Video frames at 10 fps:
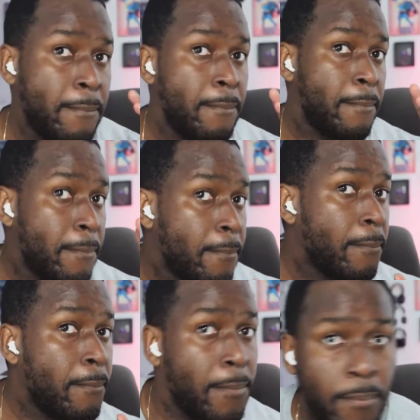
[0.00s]
are
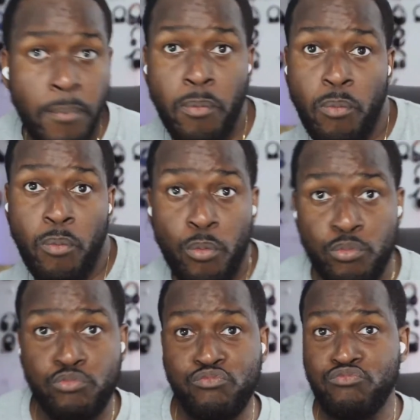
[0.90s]
good, not as high
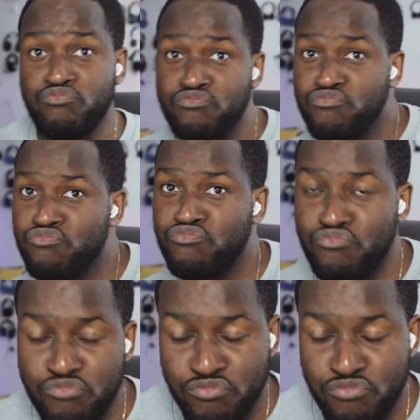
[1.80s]
as I would like. The